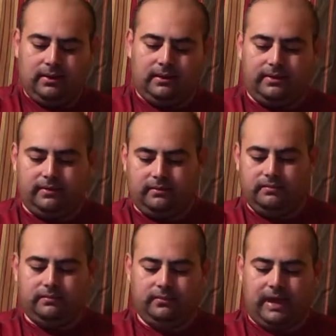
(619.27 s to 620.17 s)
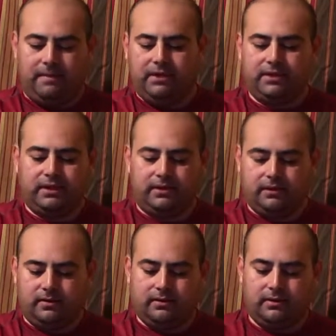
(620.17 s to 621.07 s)
and damage it
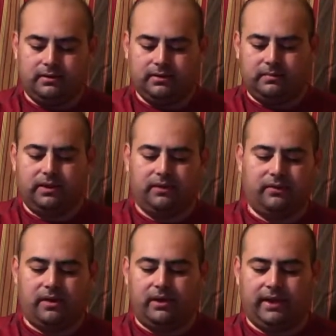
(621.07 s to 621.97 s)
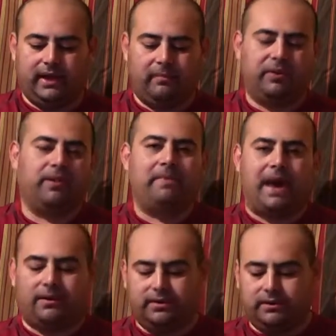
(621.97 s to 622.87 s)
or something, or I can't put it
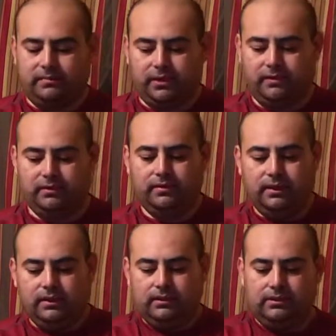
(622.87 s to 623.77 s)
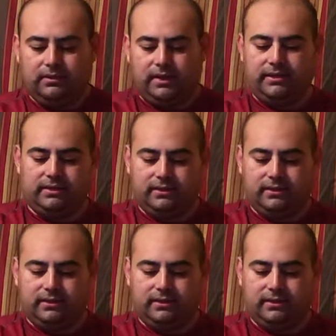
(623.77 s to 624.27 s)
back or something, you know. So I'm